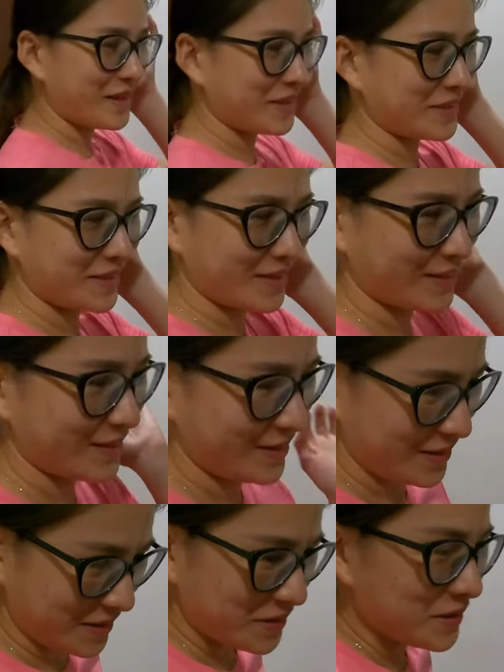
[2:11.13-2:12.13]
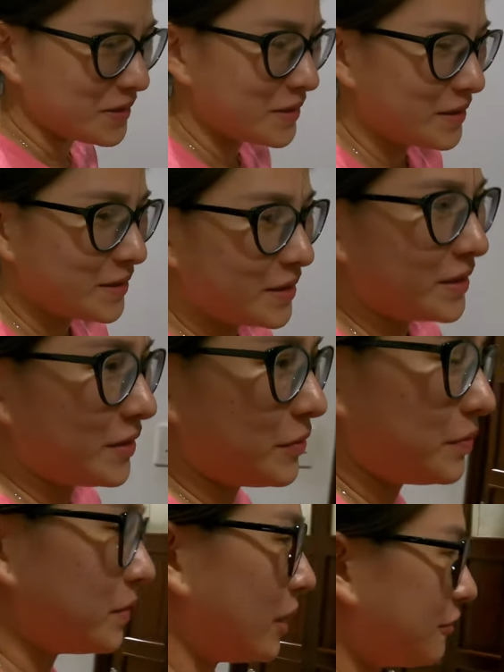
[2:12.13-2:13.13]
That's all right.
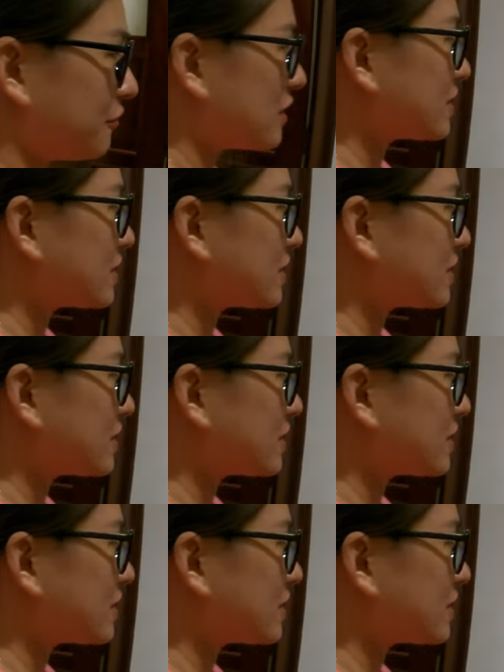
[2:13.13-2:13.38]
All right.